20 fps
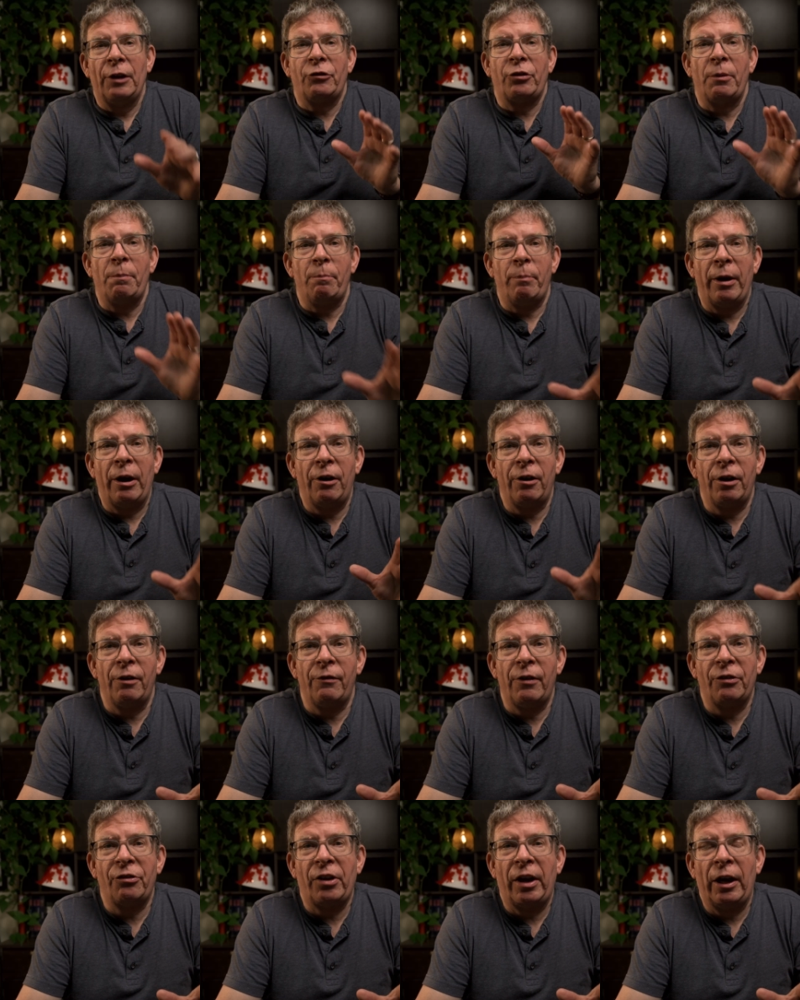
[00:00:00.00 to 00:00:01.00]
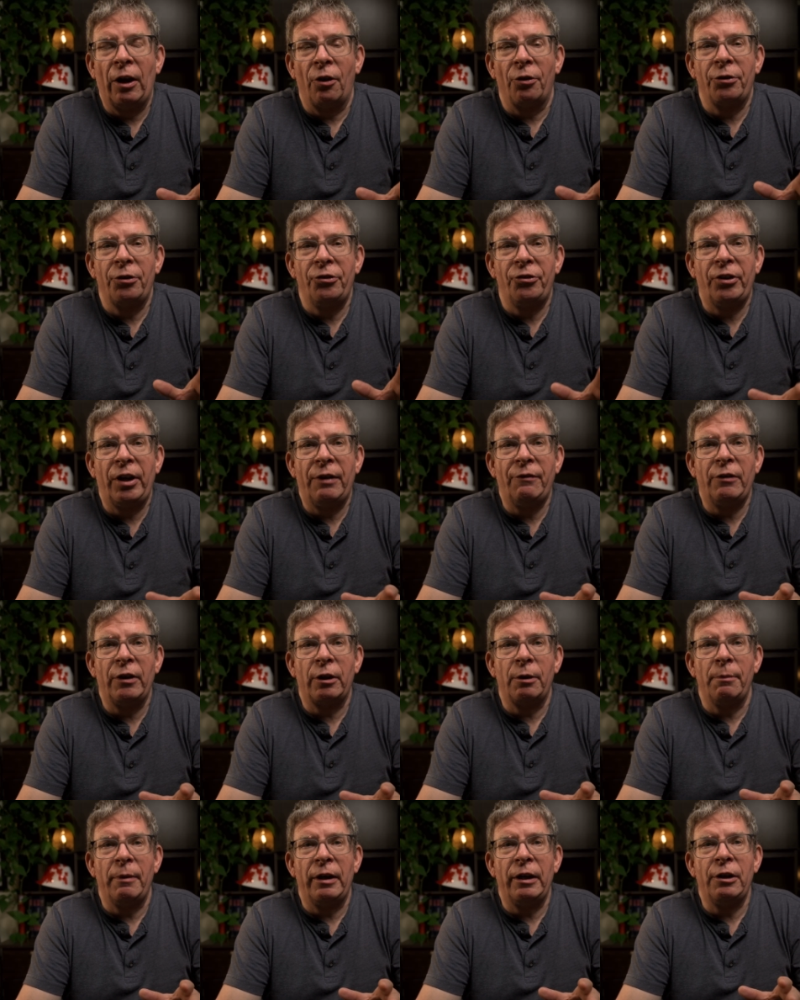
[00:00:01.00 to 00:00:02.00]
It's imperative as a health and
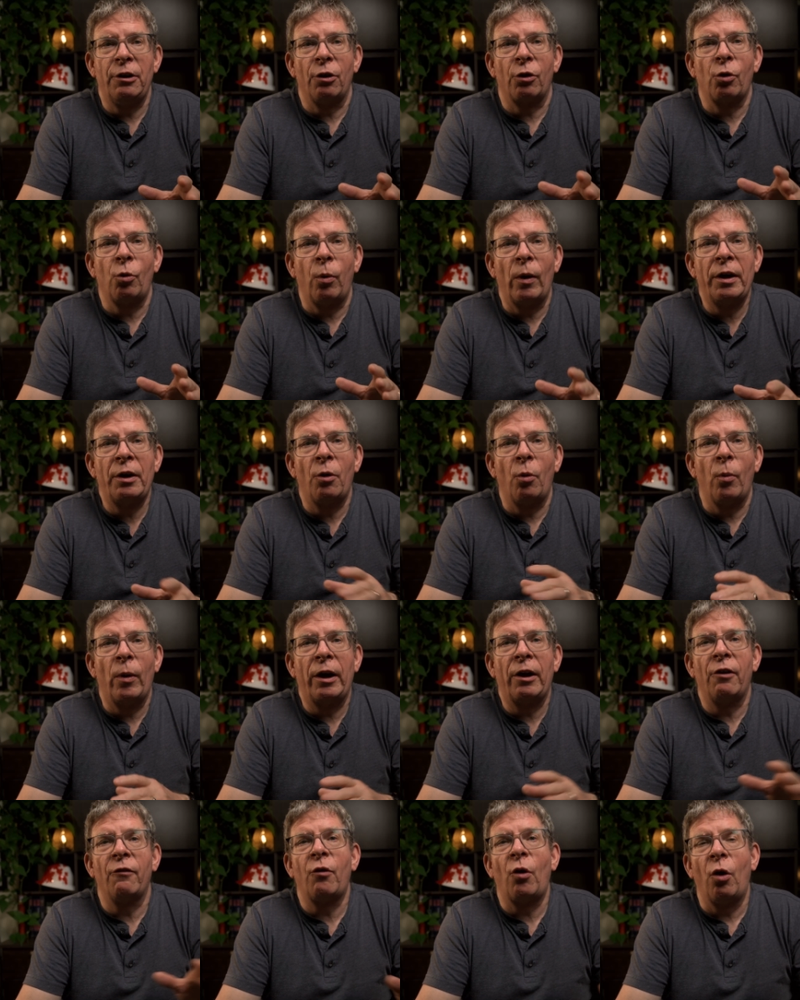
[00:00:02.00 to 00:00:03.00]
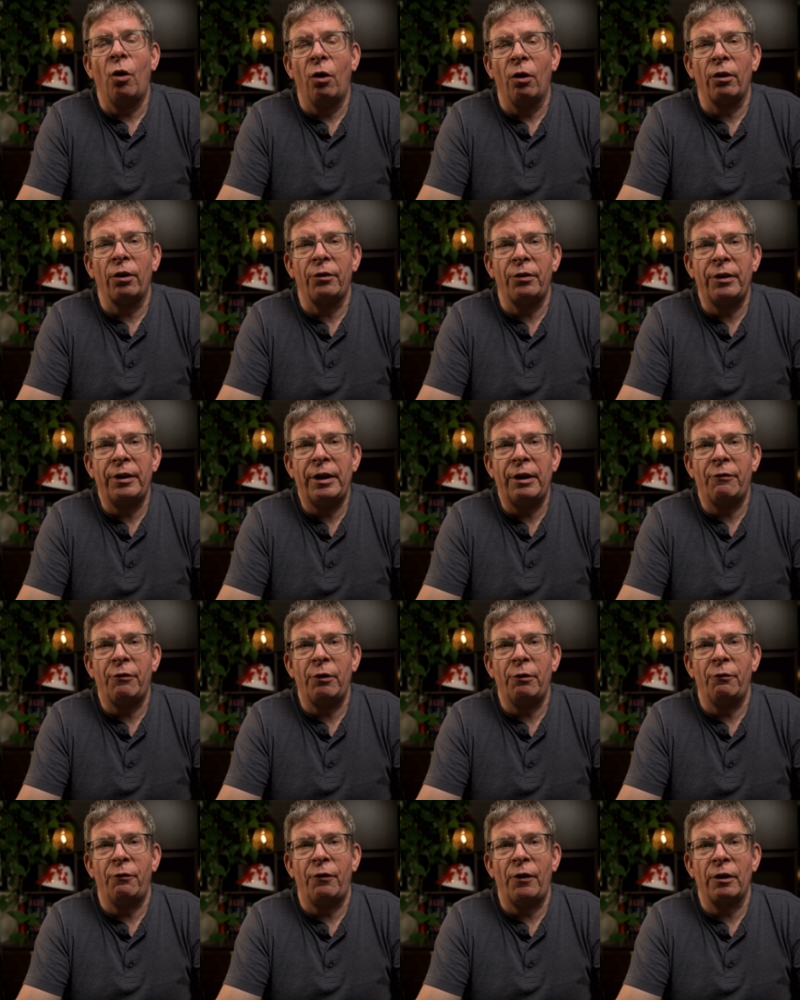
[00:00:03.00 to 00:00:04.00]
safety committee you're quite aware of all of the
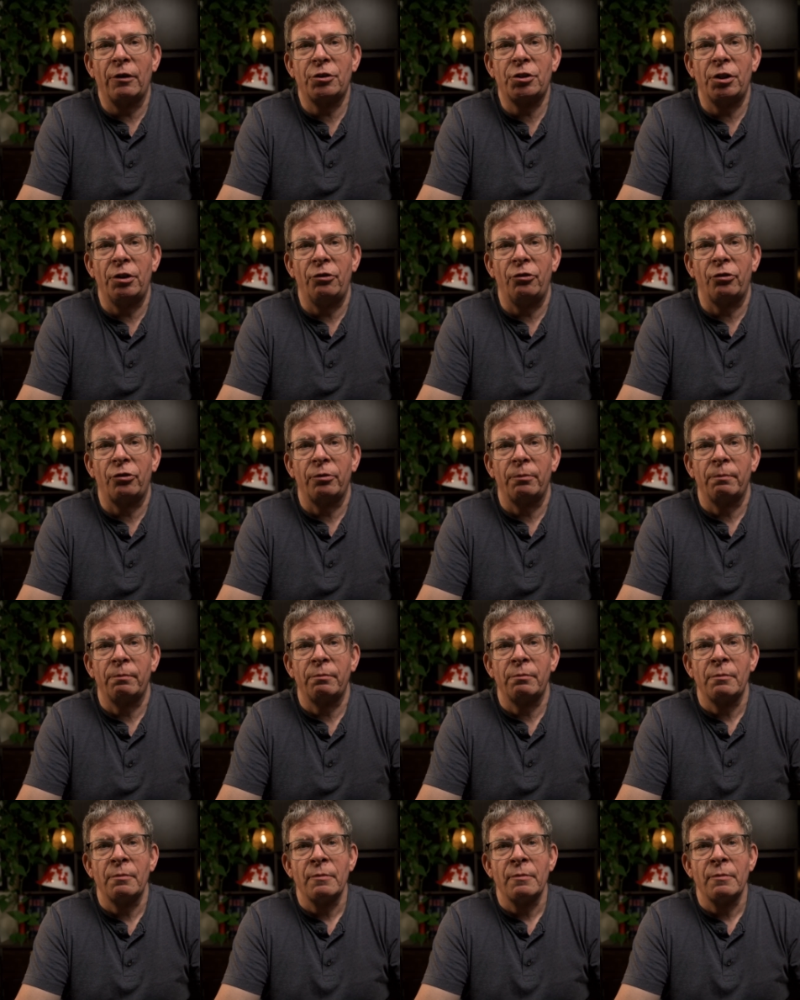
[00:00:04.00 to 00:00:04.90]
different functions.